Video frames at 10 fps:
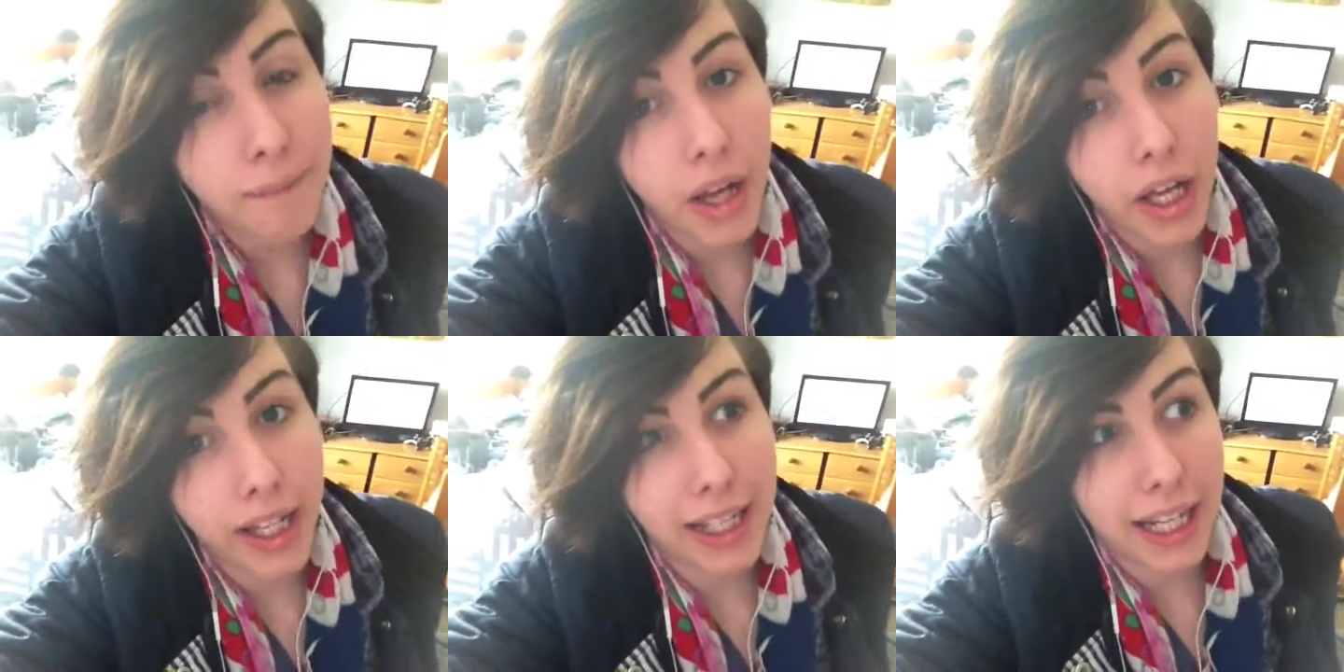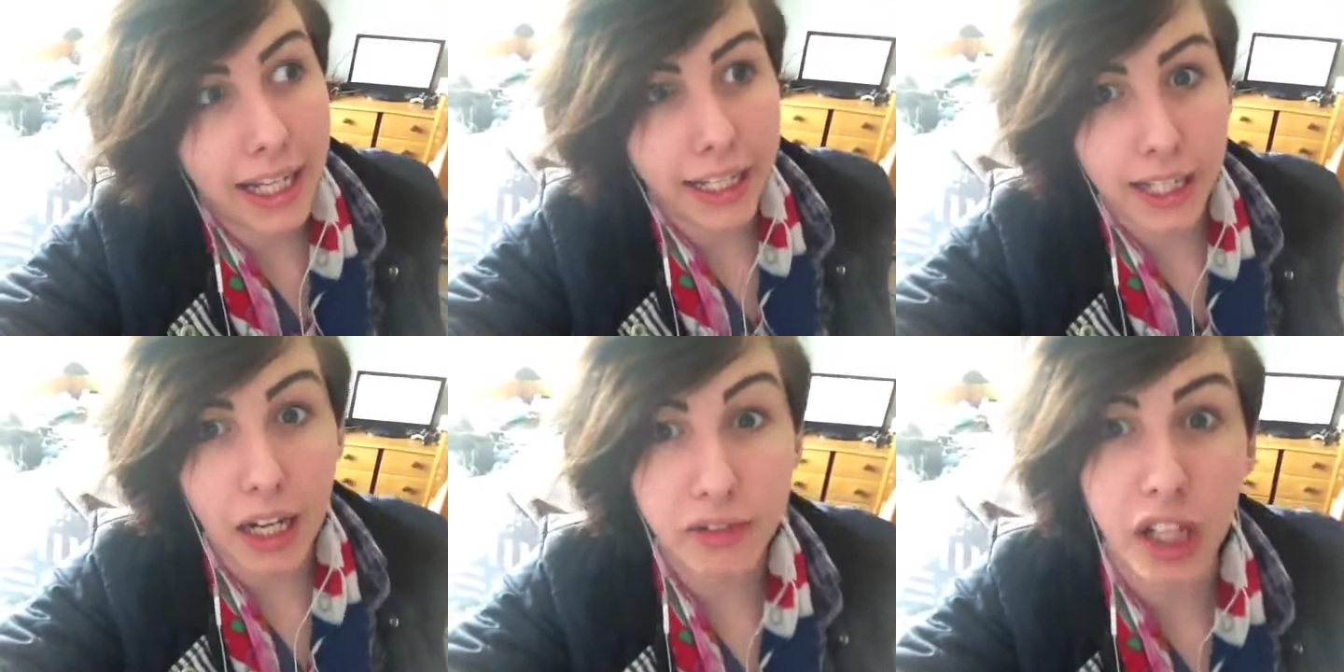But
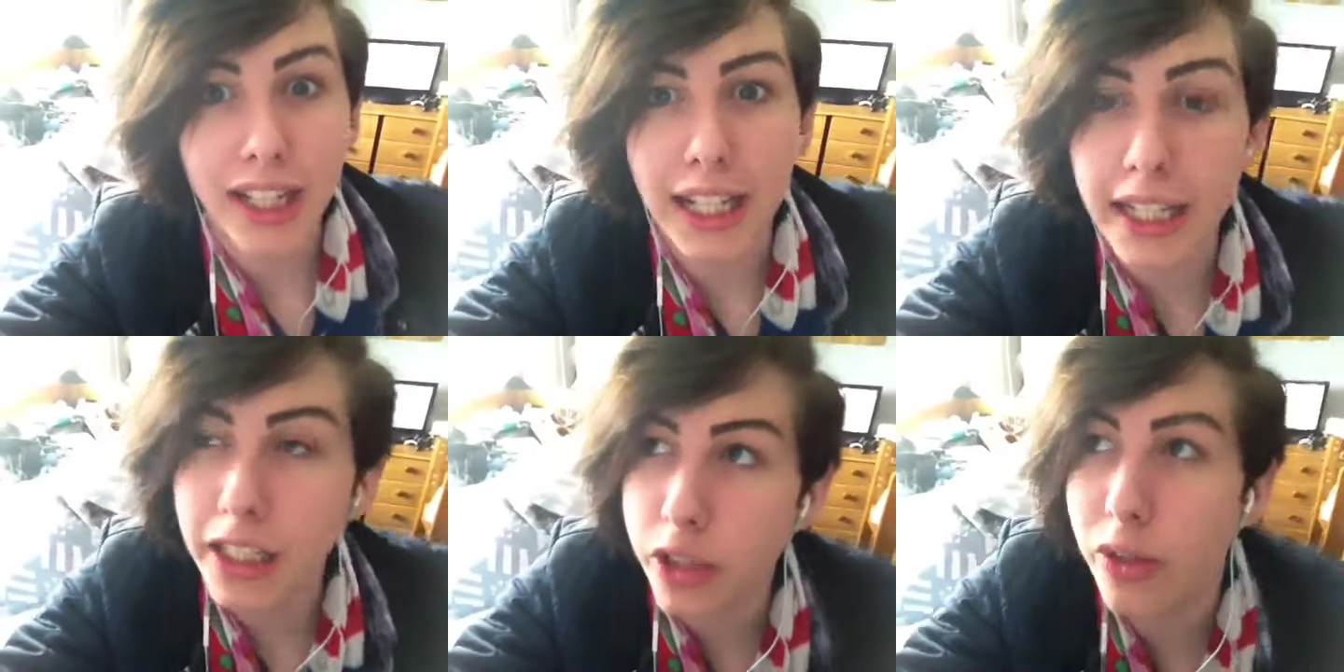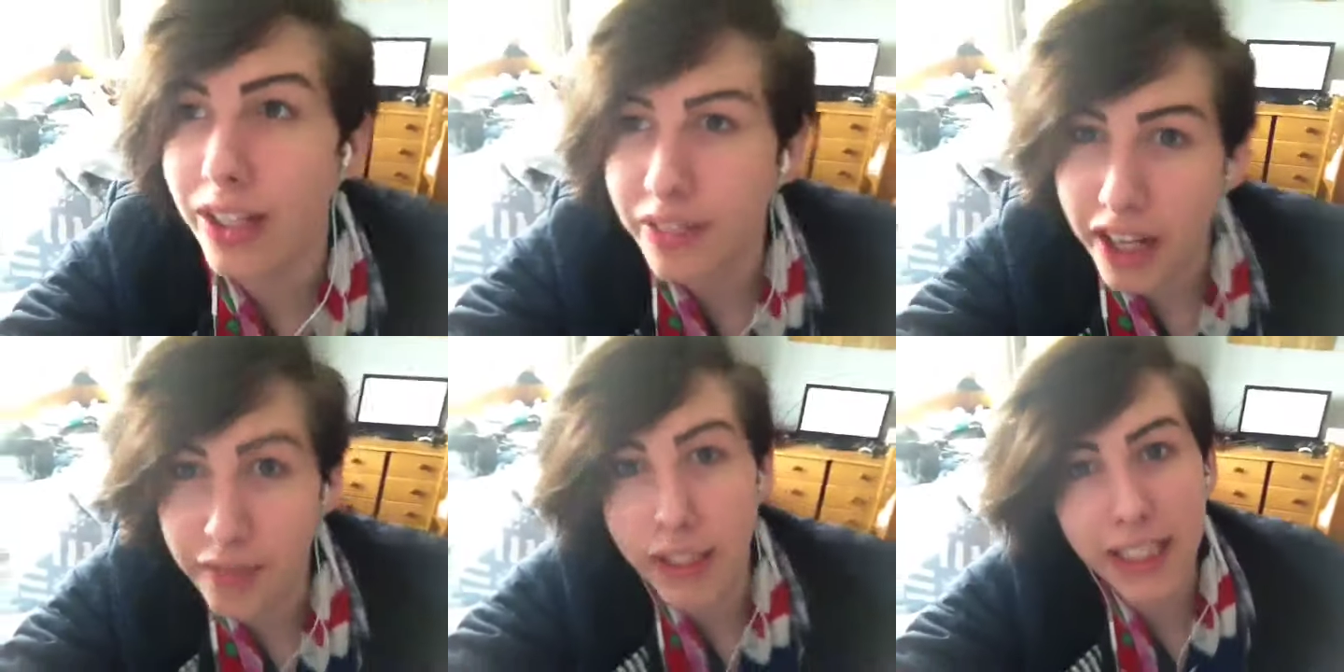like, I've got like
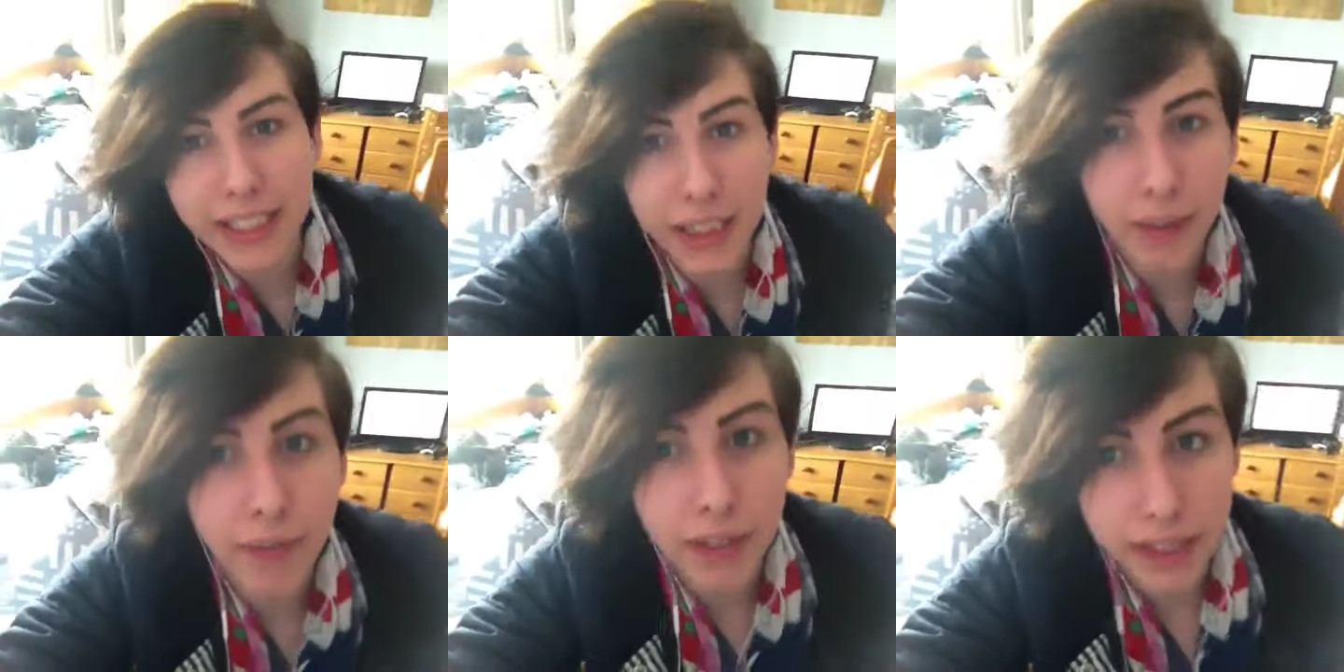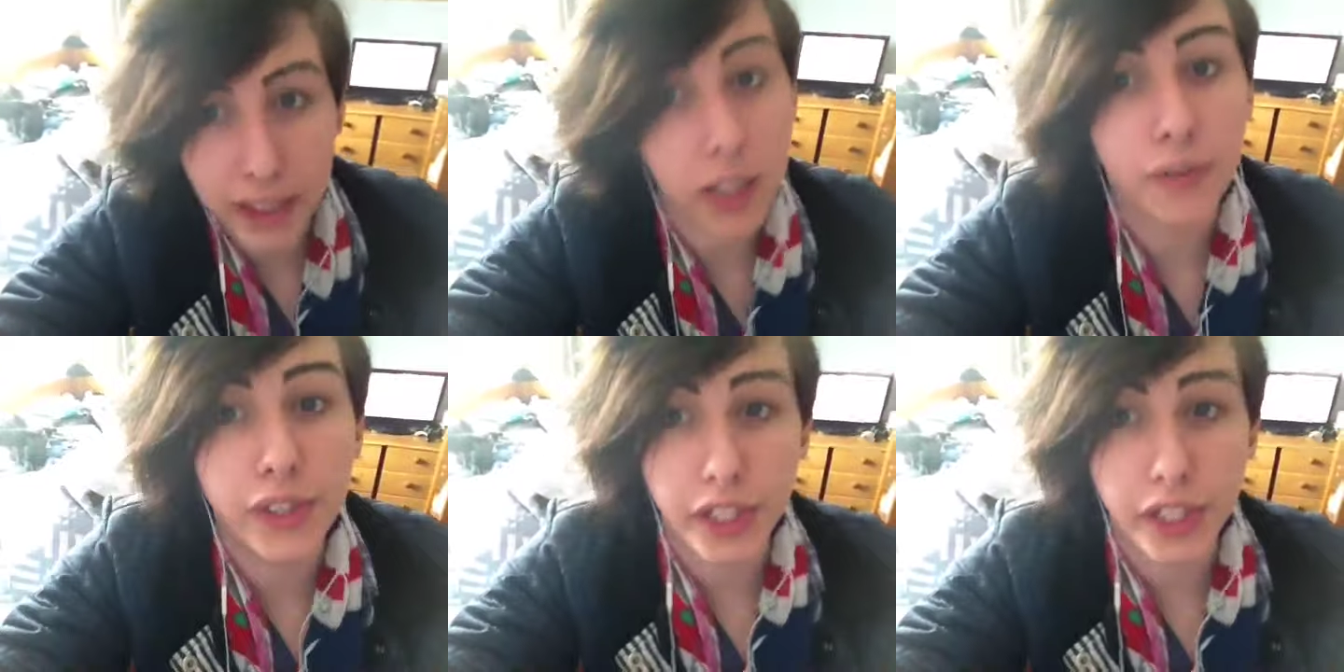25 minutes till my bus comes,